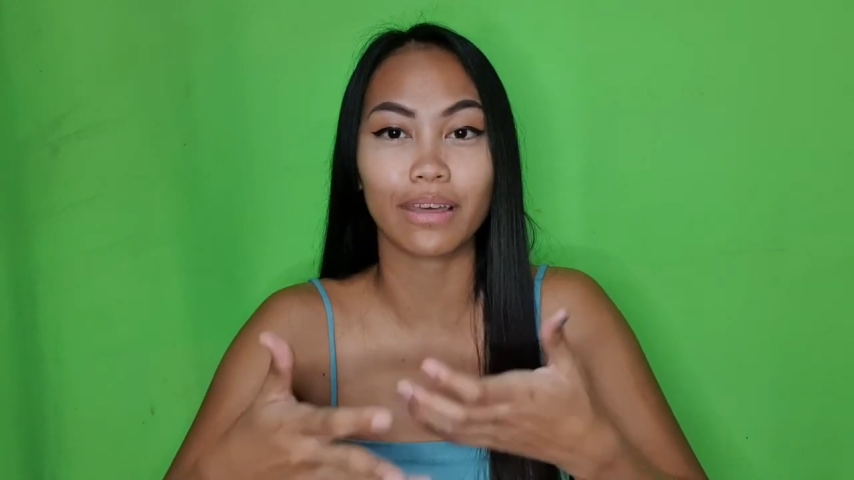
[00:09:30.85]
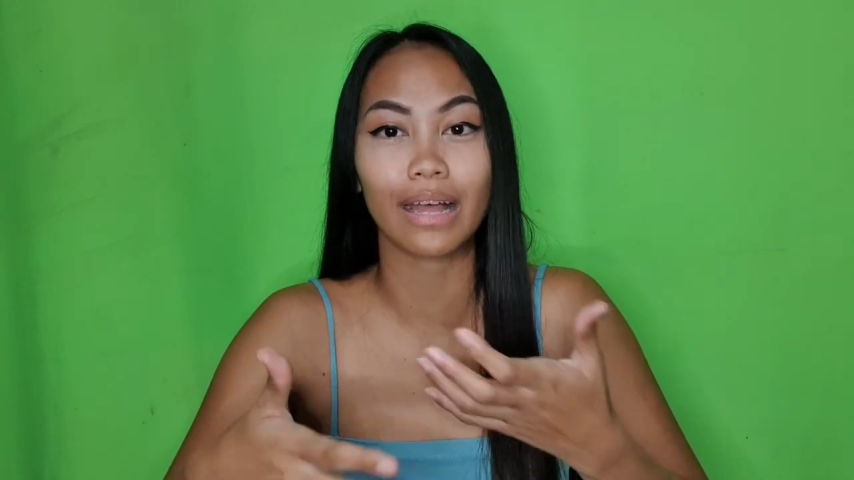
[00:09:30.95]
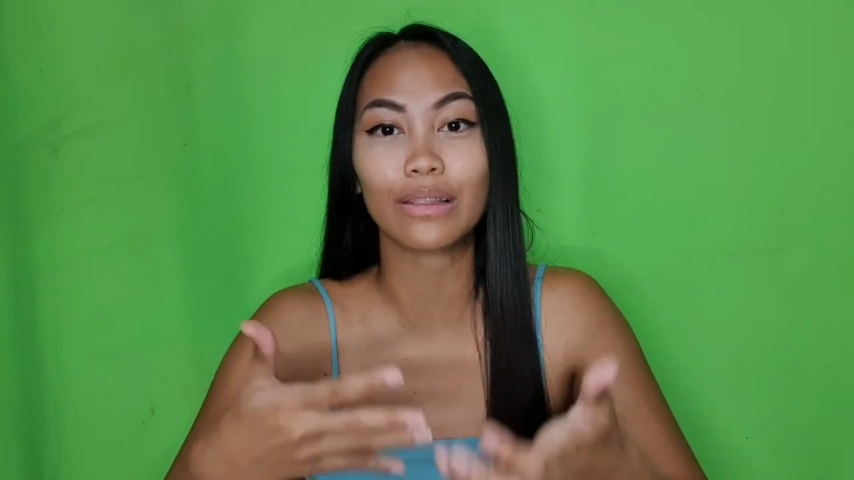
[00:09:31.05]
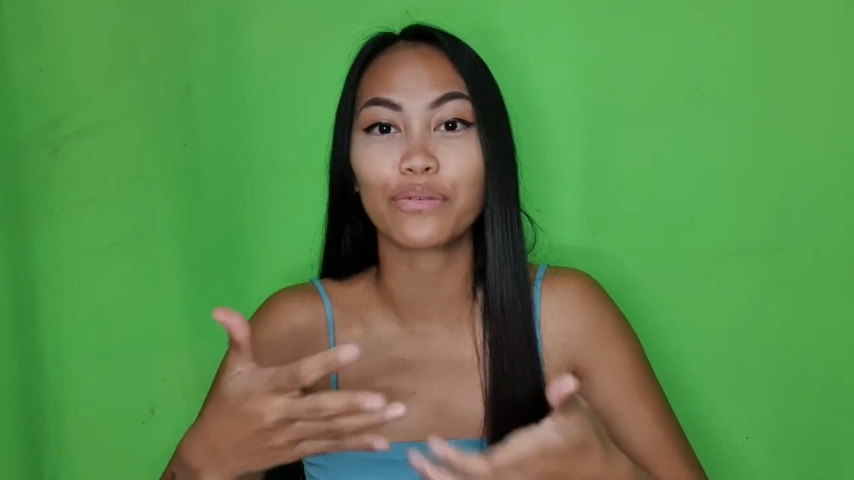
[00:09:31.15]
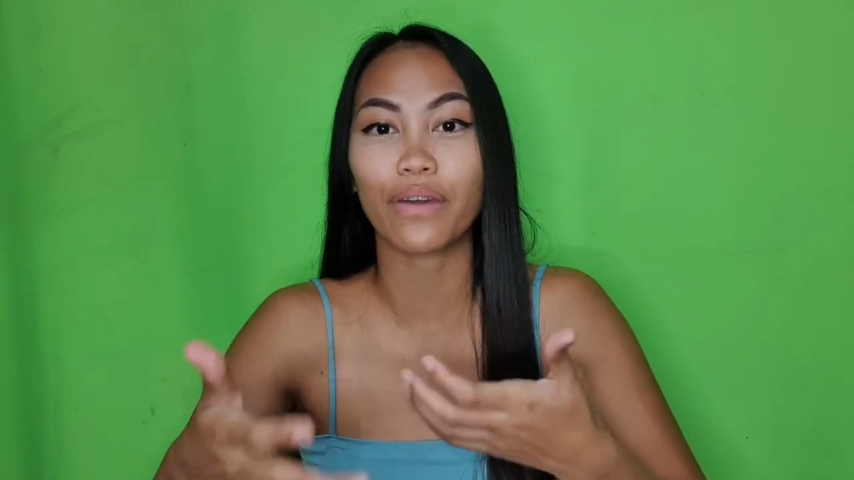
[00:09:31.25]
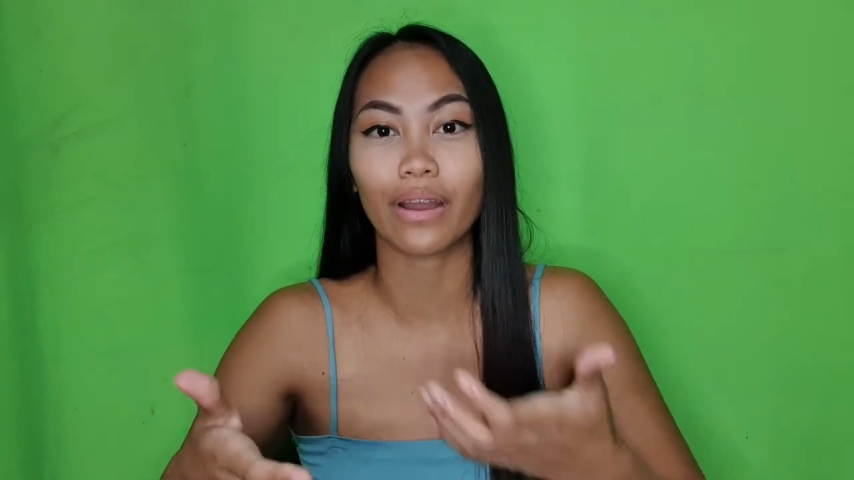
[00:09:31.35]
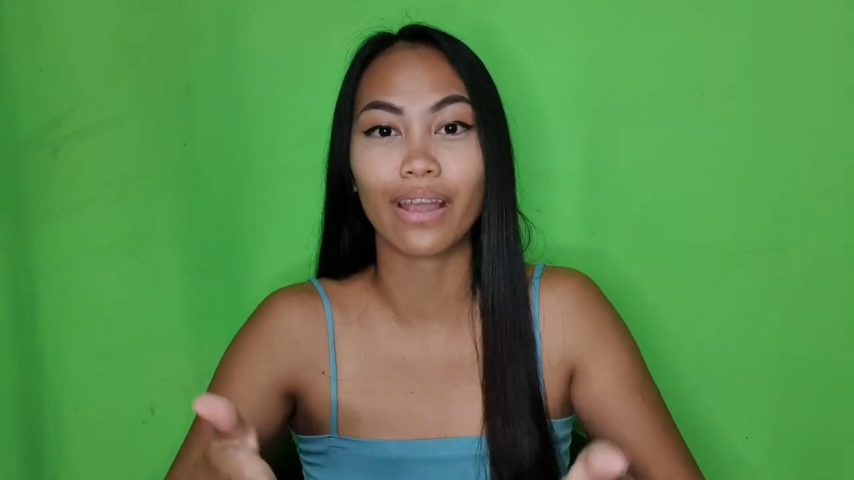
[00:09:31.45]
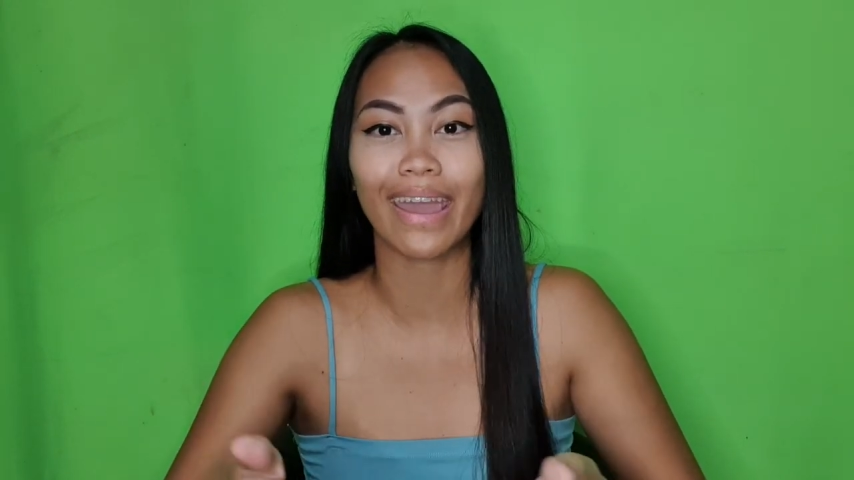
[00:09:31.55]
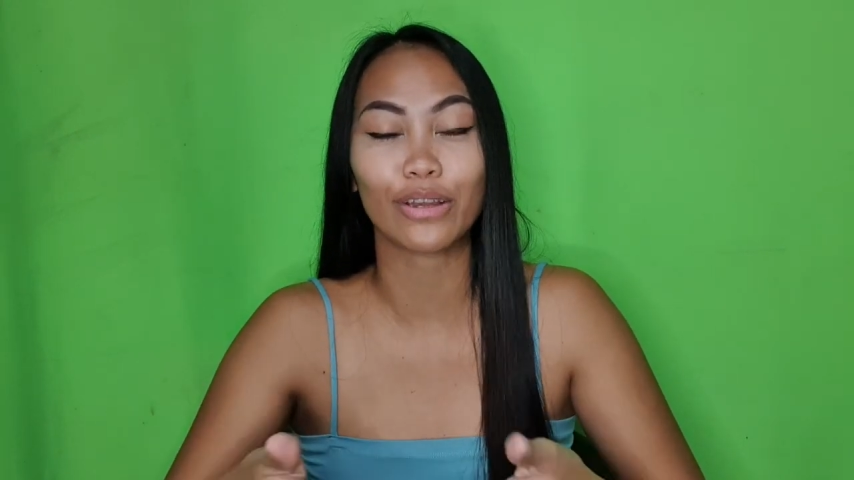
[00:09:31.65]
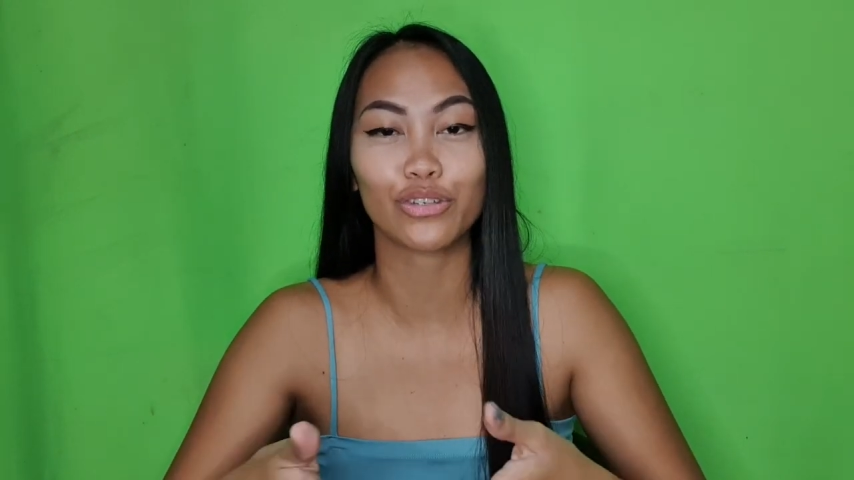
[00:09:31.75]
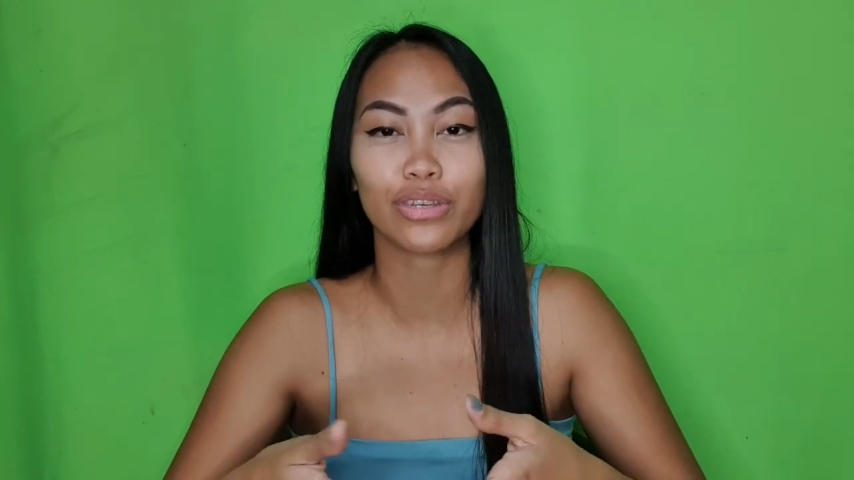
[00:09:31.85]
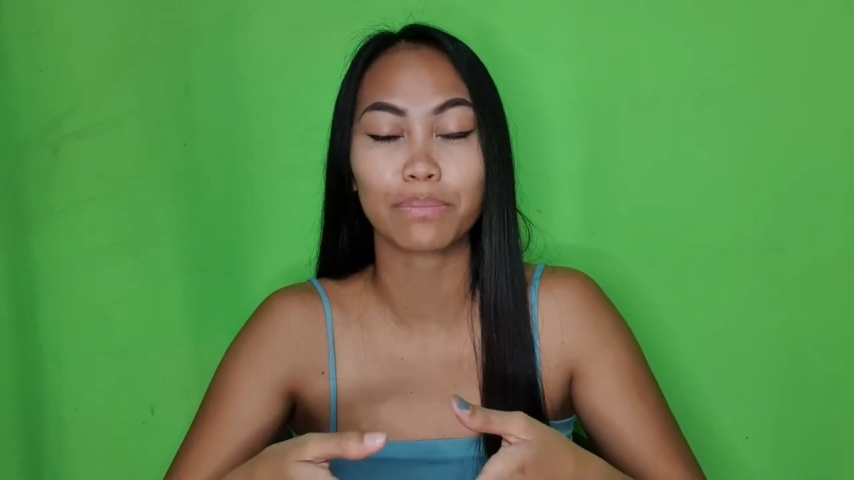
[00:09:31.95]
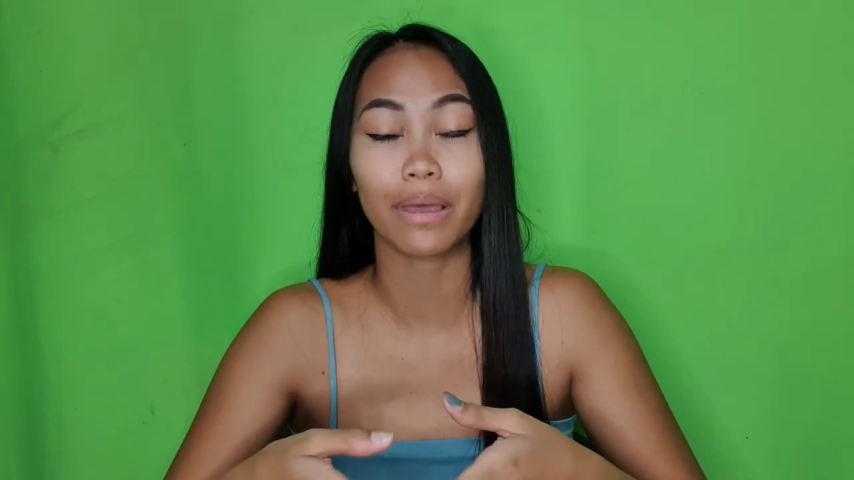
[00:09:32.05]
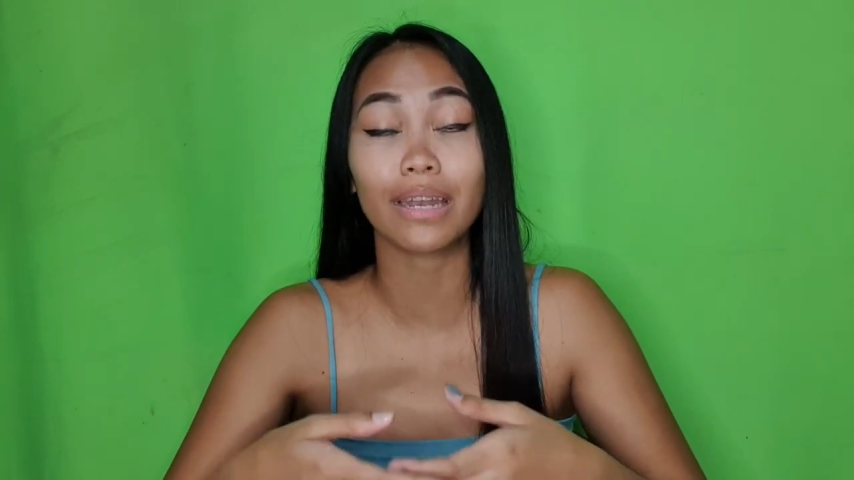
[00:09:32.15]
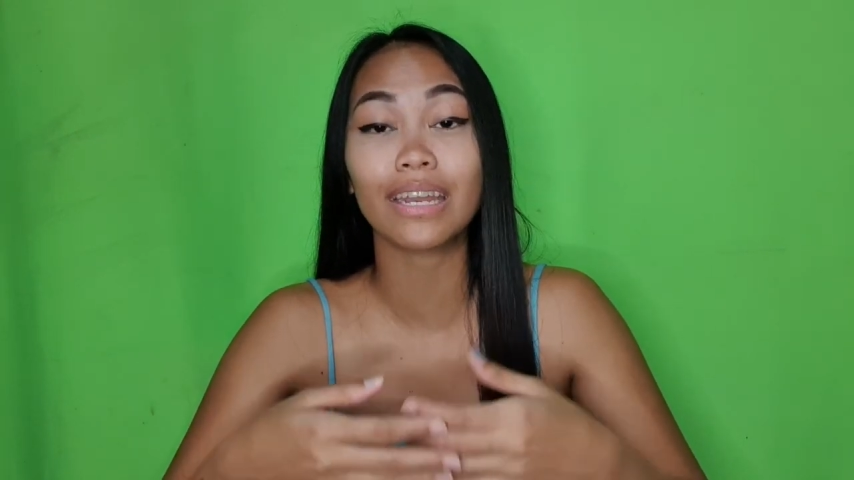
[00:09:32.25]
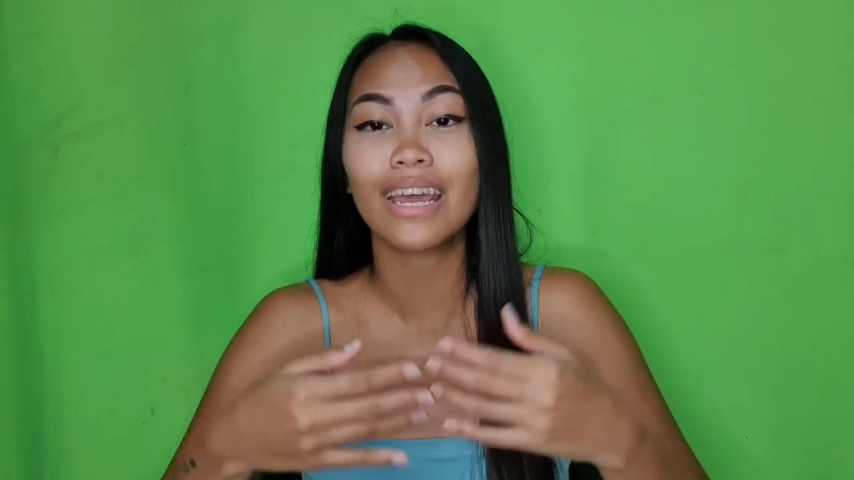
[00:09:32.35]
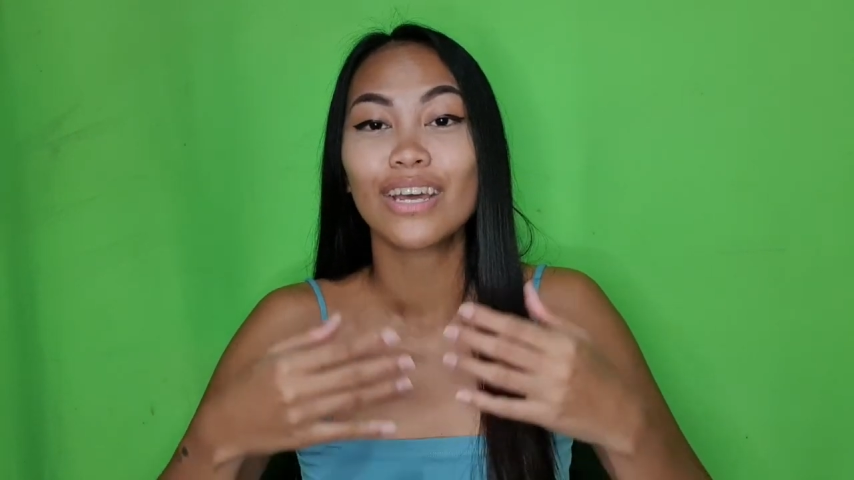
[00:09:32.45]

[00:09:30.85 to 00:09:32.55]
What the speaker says: the aloe vera hair treatment,